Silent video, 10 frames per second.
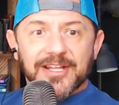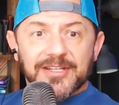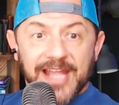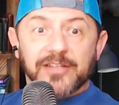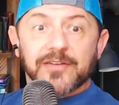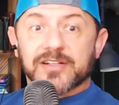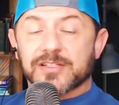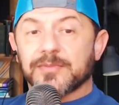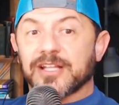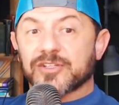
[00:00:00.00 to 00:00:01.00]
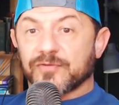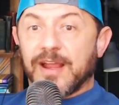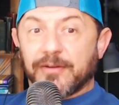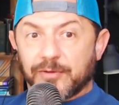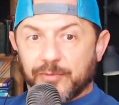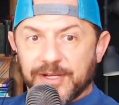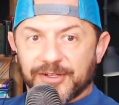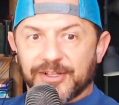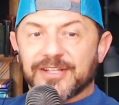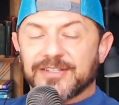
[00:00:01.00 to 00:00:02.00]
Now you got something that's very real.